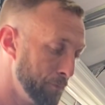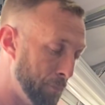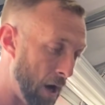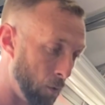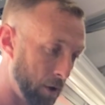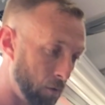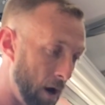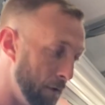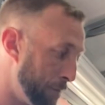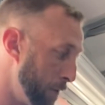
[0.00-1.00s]
power and
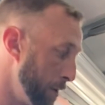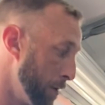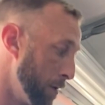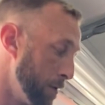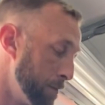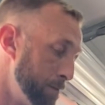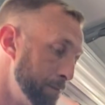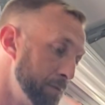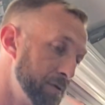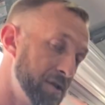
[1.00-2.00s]
ground for your
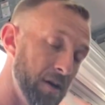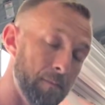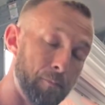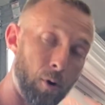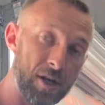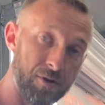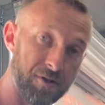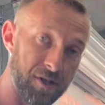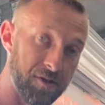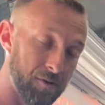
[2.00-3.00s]
temp and pressure
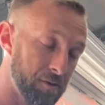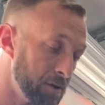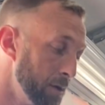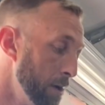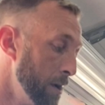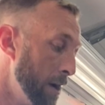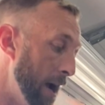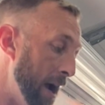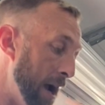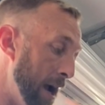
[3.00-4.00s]
sensors,
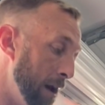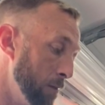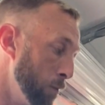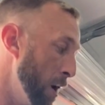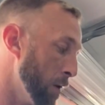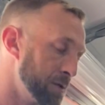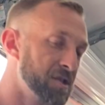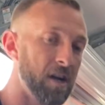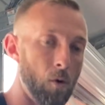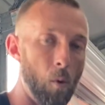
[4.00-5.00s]
and, well,
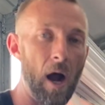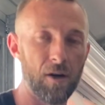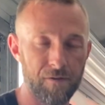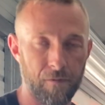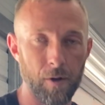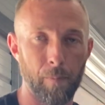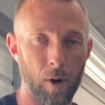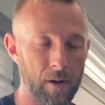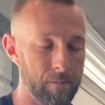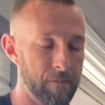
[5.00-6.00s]
signal wires for
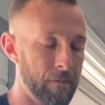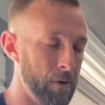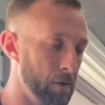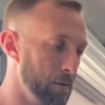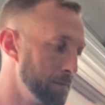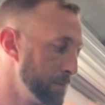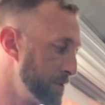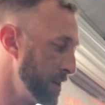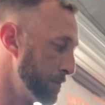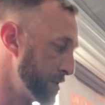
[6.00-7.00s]
your
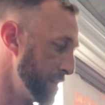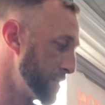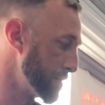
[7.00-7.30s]
temp sensors.